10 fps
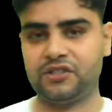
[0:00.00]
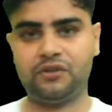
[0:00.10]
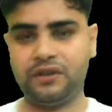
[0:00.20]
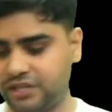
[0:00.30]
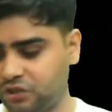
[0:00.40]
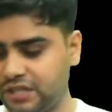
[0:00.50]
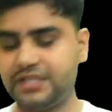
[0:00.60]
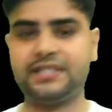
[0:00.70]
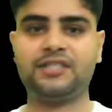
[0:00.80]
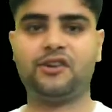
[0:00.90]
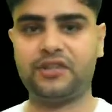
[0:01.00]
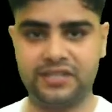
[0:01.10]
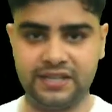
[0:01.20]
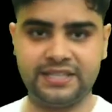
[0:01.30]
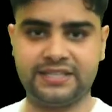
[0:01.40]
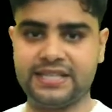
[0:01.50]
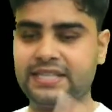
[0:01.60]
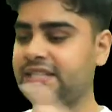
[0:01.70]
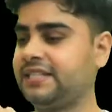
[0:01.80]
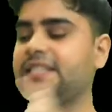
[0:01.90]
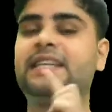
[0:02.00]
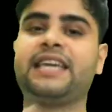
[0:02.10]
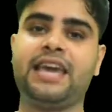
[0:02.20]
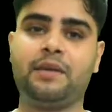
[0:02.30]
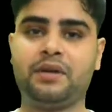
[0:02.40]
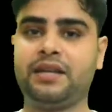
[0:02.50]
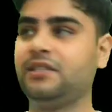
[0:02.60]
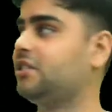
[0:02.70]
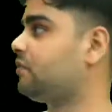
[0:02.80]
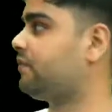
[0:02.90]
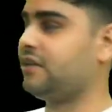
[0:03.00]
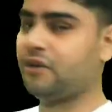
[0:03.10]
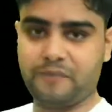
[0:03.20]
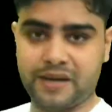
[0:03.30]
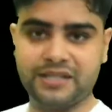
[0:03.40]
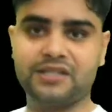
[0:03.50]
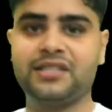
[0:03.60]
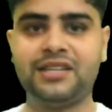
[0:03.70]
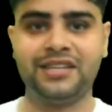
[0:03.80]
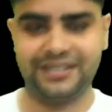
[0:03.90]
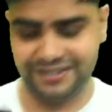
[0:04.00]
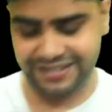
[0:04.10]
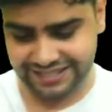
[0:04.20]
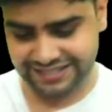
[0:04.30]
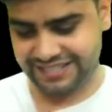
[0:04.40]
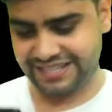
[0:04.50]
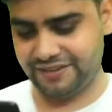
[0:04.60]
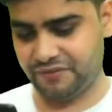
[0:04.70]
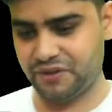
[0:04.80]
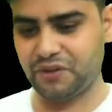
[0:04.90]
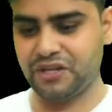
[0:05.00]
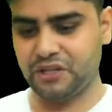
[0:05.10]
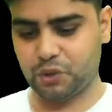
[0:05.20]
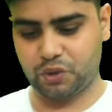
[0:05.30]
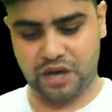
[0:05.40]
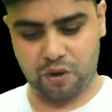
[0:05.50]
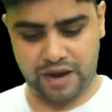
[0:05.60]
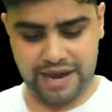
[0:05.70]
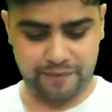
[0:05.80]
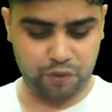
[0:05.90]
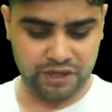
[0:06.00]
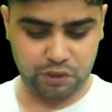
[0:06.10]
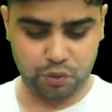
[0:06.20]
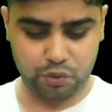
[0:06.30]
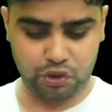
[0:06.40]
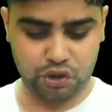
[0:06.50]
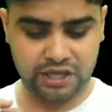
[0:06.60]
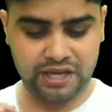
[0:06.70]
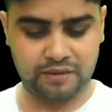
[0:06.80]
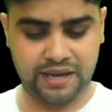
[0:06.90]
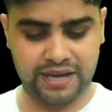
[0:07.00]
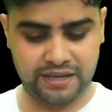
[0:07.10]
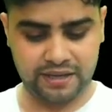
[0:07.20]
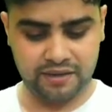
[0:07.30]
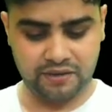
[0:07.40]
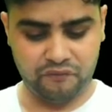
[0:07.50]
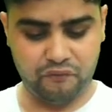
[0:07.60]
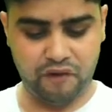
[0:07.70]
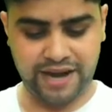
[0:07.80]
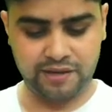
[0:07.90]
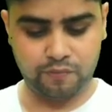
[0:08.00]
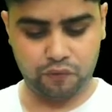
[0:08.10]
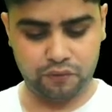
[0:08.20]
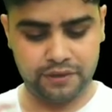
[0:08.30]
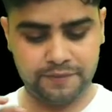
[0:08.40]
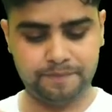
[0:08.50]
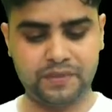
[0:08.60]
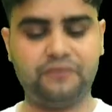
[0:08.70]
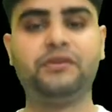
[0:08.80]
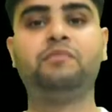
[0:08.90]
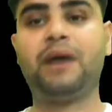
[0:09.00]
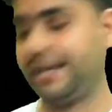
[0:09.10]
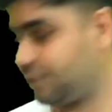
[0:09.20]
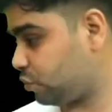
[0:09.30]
So actually this is not green screen. This is the camera in just front of my this green screen window. So now I am going to share my whiteboard with my